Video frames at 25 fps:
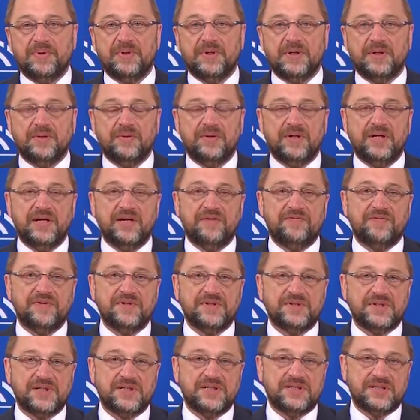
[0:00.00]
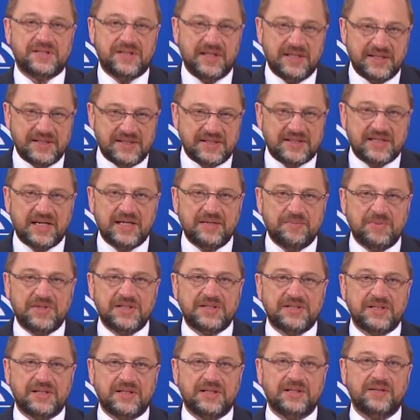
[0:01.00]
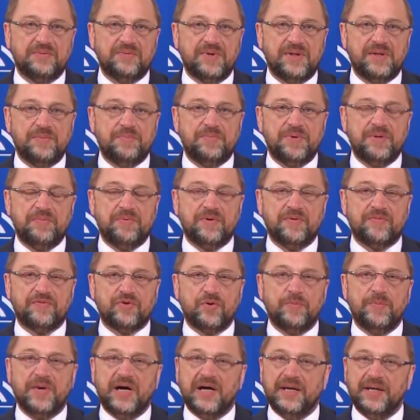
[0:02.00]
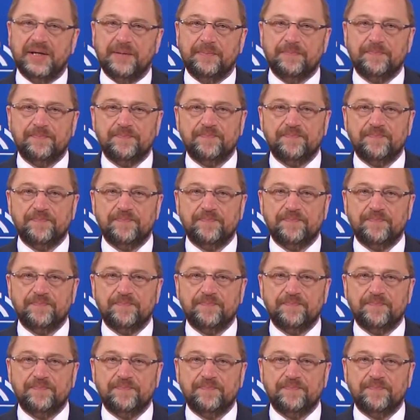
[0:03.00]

our efforts and stand side by side with the people of Kobane.